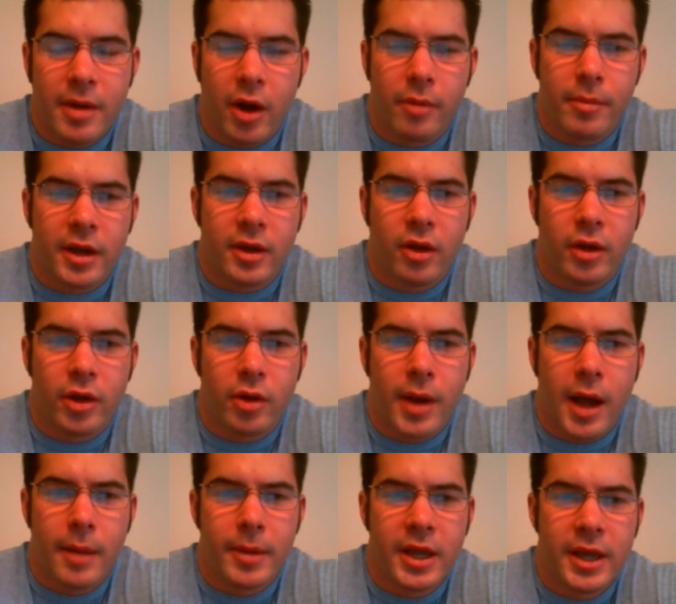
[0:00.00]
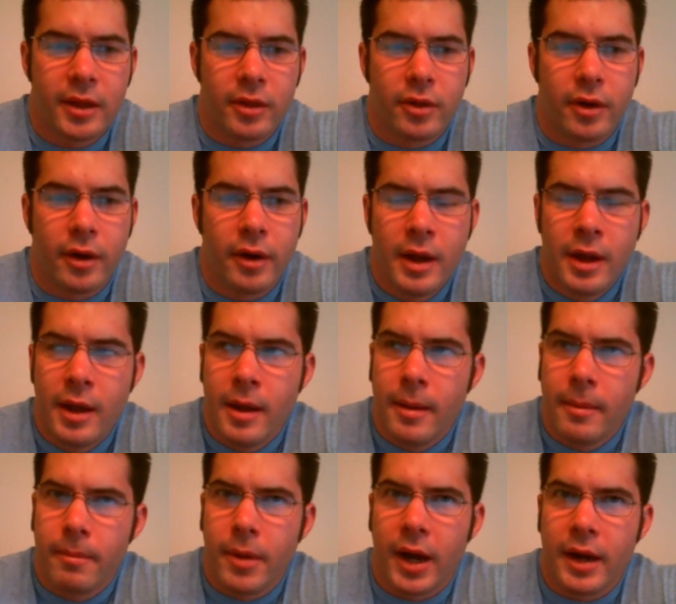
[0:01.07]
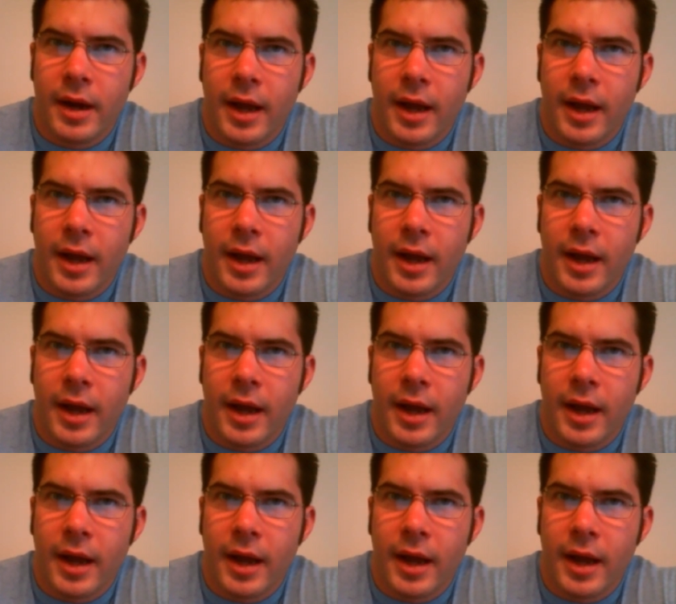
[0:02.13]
Now, I'm not calling Obama Hitler, but